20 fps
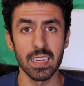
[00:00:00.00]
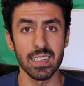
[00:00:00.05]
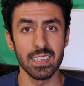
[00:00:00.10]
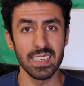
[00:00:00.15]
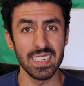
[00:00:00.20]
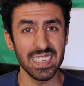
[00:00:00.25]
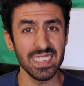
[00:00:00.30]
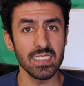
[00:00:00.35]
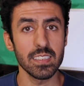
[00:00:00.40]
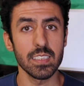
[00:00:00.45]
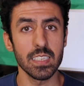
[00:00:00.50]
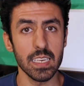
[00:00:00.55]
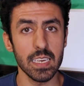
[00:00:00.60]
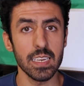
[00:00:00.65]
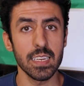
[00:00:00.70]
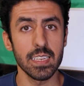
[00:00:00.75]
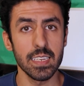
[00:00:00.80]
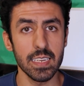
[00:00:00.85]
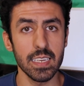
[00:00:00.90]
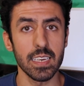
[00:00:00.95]
this
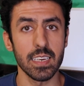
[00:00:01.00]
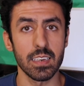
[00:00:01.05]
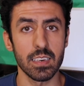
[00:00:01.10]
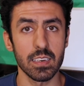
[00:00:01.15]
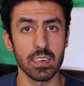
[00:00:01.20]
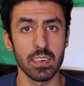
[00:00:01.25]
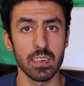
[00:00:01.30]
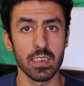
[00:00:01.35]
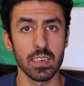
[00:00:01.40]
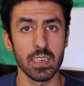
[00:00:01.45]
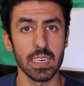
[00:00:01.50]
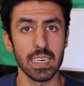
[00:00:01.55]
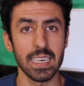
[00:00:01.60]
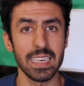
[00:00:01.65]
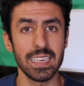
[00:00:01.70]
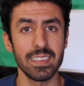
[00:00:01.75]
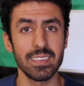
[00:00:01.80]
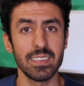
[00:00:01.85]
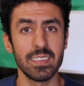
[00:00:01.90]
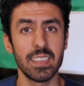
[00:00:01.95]
technique
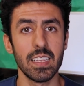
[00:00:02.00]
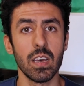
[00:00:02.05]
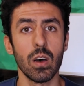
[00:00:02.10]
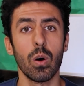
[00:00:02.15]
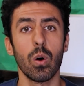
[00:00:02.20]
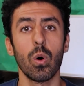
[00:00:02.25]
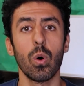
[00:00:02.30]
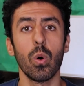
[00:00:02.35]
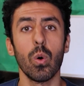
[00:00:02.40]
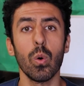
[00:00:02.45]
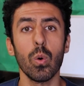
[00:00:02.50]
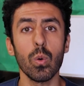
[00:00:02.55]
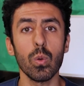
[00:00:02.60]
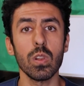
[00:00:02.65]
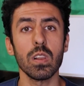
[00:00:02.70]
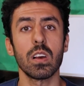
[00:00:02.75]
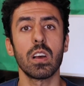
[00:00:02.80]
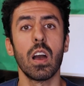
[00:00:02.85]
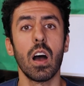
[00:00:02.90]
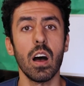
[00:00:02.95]
is the
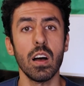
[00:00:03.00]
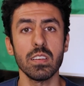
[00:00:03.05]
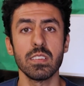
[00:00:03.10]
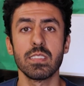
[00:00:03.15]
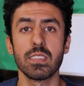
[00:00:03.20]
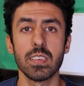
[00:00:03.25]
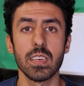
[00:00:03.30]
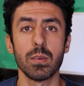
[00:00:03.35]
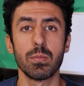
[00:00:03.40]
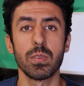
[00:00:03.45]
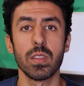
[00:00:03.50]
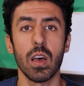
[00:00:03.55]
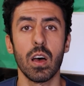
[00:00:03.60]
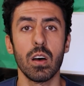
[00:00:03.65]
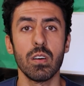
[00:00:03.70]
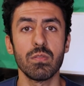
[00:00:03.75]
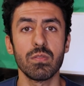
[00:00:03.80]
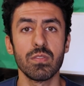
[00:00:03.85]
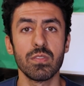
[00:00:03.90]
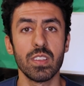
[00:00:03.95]
whole concept
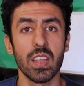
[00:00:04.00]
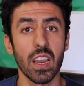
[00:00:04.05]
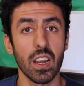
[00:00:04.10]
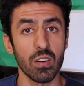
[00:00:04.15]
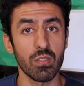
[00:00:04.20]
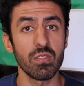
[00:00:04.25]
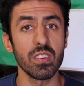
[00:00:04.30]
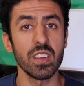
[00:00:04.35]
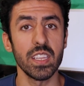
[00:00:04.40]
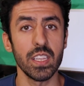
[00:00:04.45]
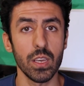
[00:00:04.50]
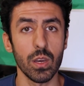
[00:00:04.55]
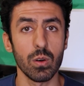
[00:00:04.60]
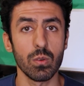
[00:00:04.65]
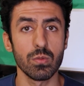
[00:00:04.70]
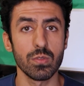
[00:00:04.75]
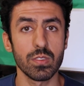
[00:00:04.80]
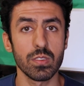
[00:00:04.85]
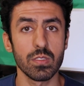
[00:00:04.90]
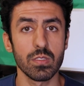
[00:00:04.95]
of their
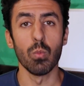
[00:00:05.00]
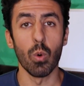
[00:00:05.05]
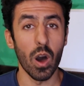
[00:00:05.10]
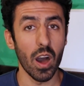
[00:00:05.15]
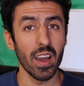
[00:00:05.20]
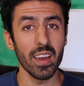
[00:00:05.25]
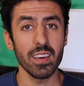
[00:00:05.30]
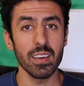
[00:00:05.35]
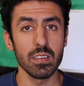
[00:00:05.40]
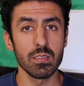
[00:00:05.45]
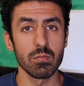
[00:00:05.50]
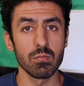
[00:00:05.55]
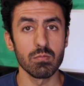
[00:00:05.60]
videos. Why?